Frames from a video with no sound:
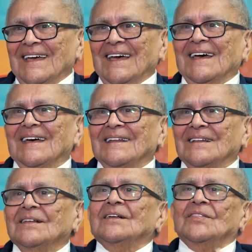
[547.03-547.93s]

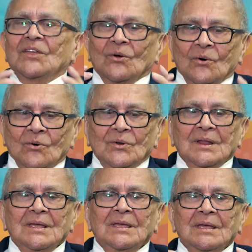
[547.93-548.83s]
And the
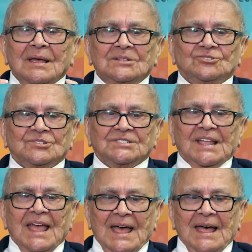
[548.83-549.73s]
only interest
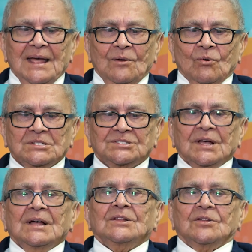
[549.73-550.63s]
they had was
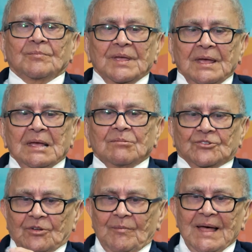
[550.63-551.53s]
to be able
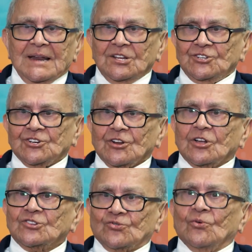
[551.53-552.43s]
to manage and
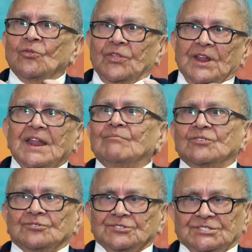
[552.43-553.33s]
control the
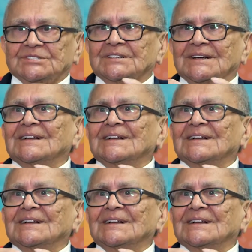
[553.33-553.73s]
numbers